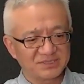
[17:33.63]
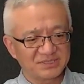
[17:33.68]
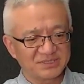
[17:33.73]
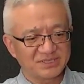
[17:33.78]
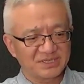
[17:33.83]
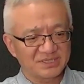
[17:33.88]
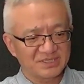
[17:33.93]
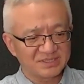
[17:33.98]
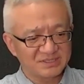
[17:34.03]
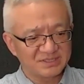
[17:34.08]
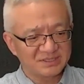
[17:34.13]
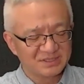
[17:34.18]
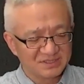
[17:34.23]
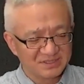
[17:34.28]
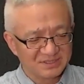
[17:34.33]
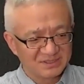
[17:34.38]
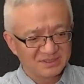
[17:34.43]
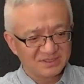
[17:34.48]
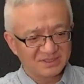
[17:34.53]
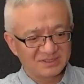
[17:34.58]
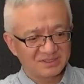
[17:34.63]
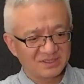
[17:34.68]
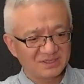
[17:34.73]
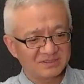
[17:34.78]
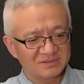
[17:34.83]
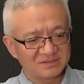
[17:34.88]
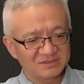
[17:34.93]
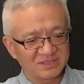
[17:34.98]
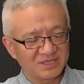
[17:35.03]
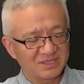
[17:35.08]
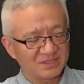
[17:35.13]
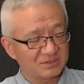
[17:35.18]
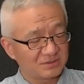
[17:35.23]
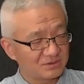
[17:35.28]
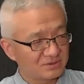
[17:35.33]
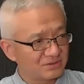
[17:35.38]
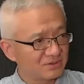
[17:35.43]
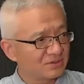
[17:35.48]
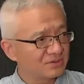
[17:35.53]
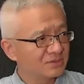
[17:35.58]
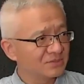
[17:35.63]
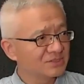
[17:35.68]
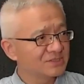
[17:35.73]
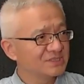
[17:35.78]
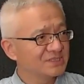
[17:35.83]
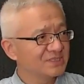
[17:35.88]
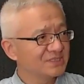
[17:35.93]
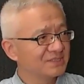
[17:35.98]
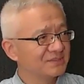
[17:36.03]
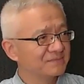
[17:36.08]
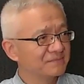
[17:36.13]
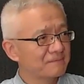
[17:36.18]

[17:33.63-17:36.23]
AI and other technology,